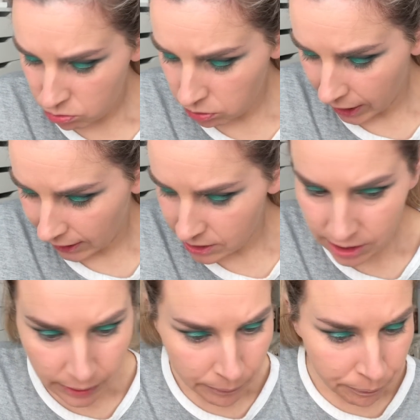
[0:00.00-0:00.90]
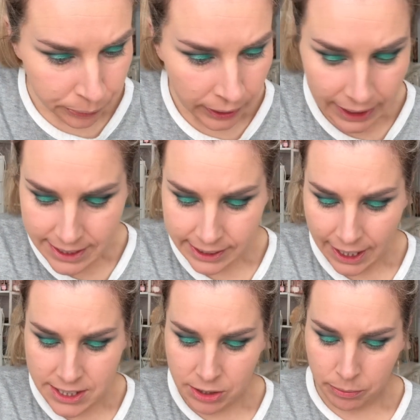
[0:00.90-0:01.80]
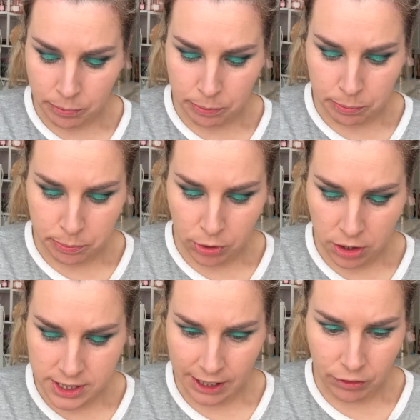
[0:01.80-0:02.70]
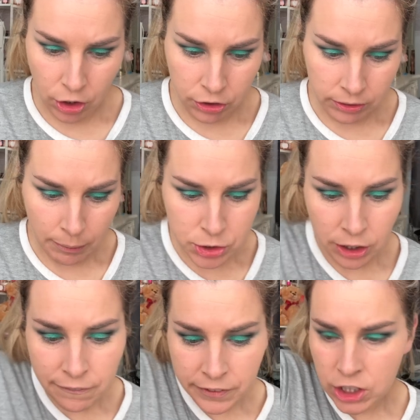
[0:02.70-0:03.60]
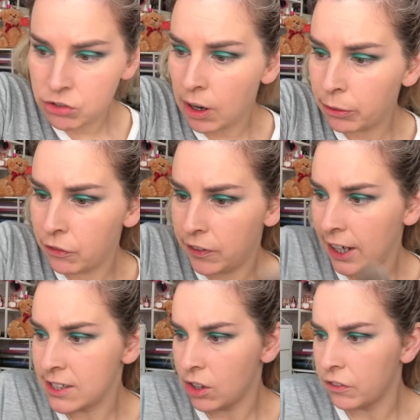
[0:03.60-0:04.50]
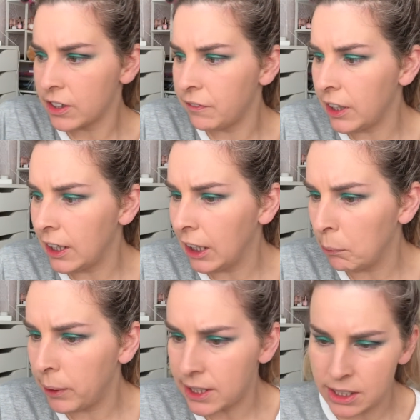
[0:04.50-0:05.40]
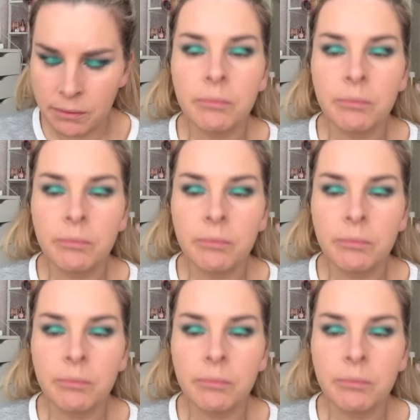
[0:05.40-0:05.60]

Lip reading: Right. Let's get some bronzer on. I'm just going to finish round the face off because I feel a little bit...